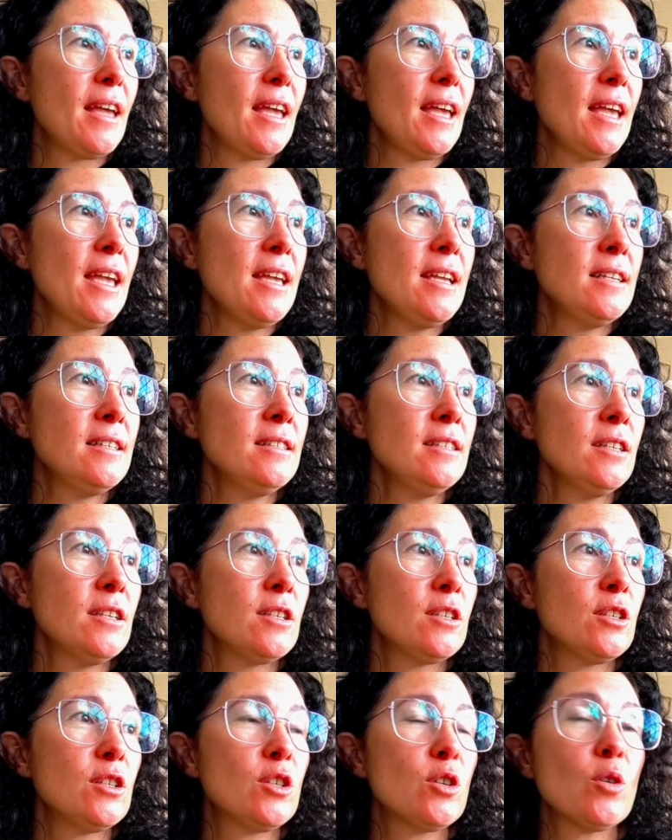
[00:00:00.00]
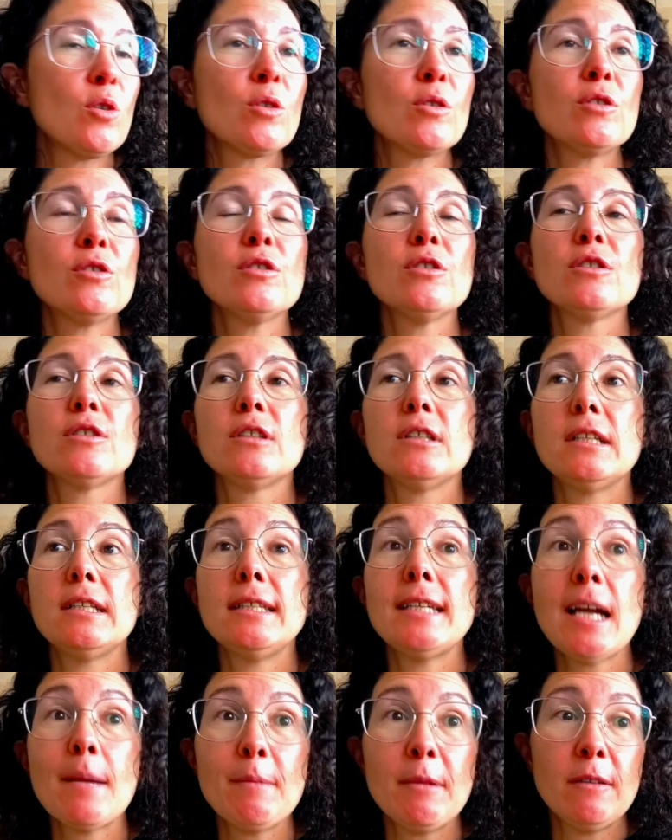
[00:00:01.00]
in your
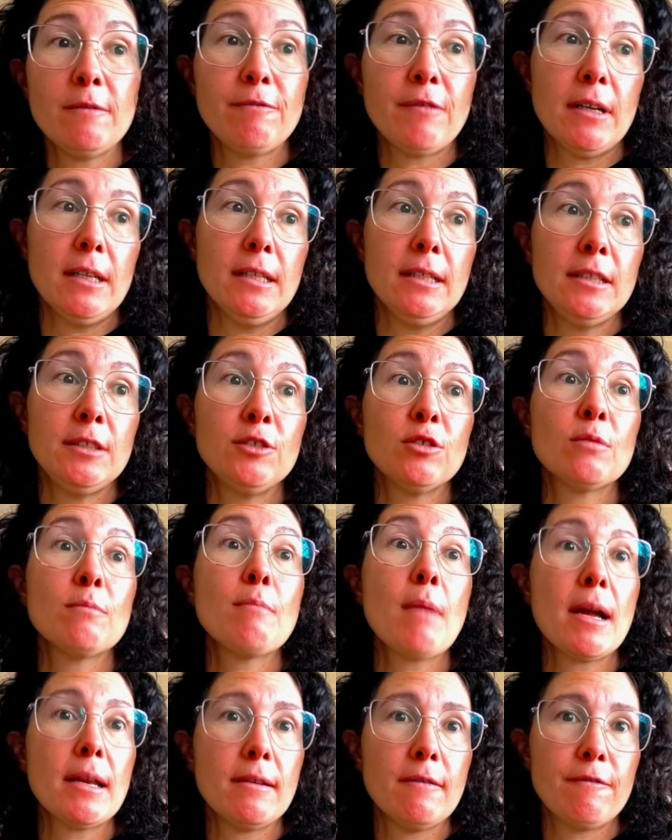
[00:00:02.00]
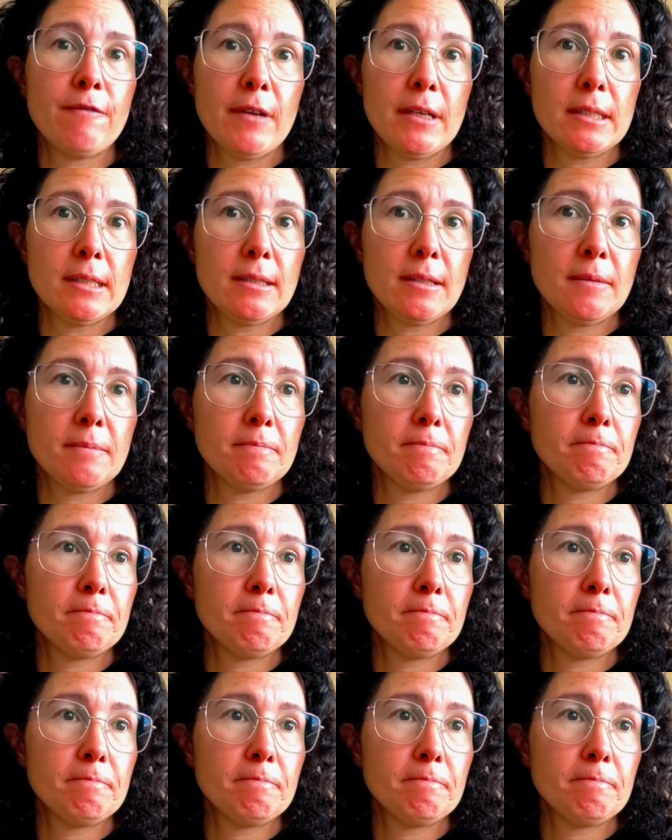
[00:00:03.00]
YAML file, in your manifest.